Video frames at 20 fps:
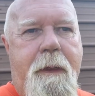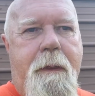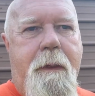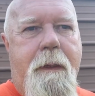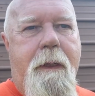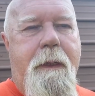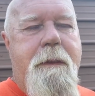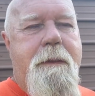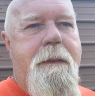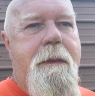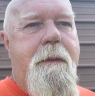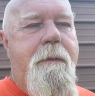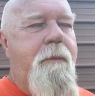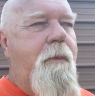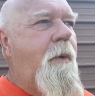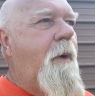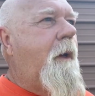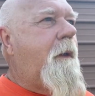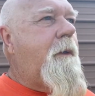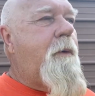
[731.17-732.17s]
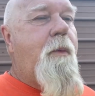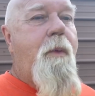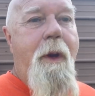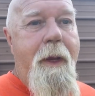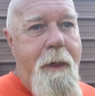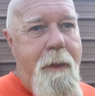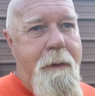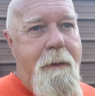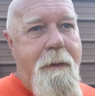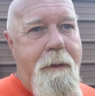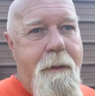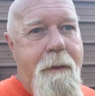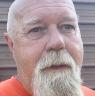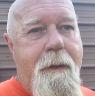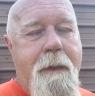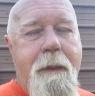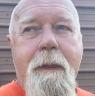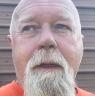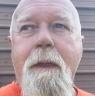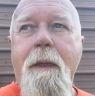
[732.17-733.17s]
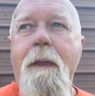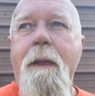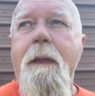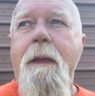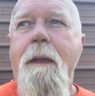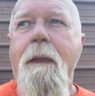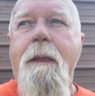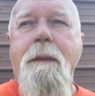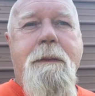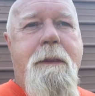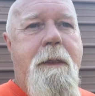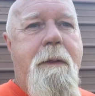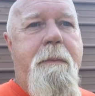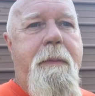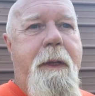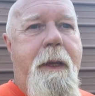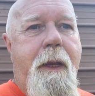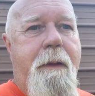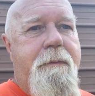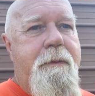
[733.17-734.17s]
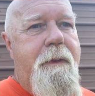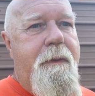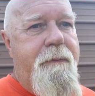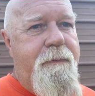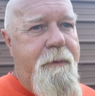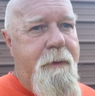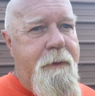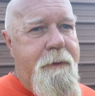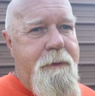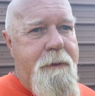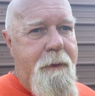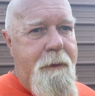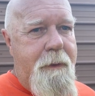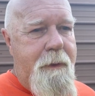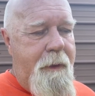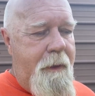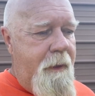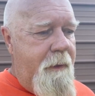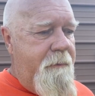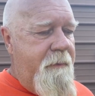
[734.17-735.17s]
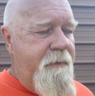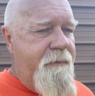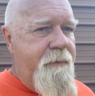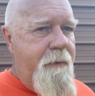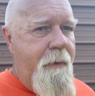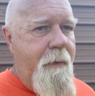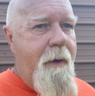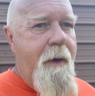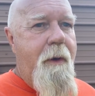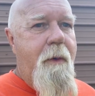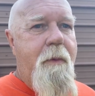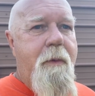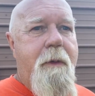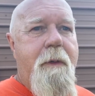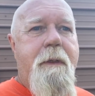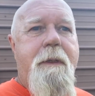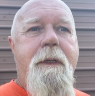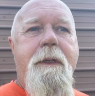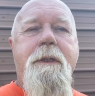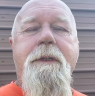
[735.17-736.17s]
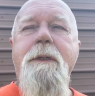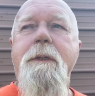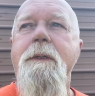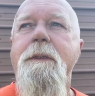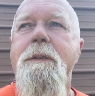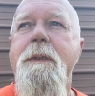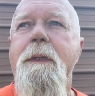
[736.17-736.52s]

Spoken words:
in this and want to wait, because it'll be after the first of the year before I order t-shirts